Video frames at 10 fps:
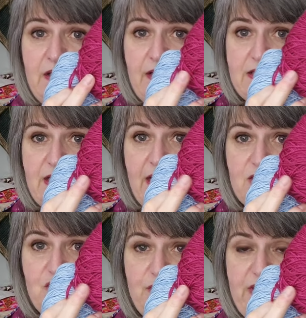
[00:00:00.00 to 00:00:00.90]
That's
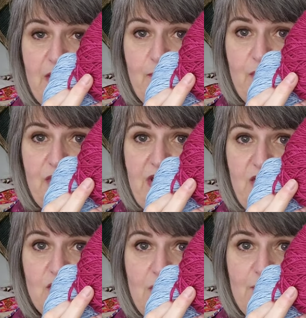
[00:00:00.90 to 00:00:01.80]
actually a pretty
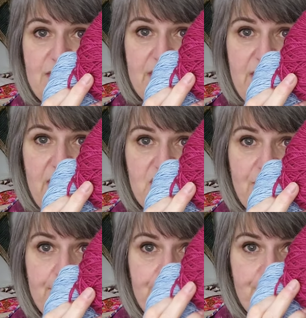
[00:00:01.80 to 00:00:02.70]
good
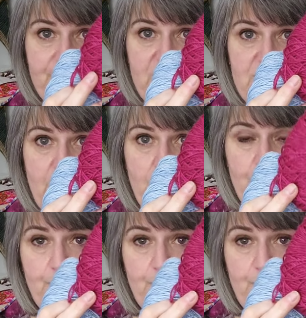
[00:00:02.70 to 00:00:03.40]
representation. So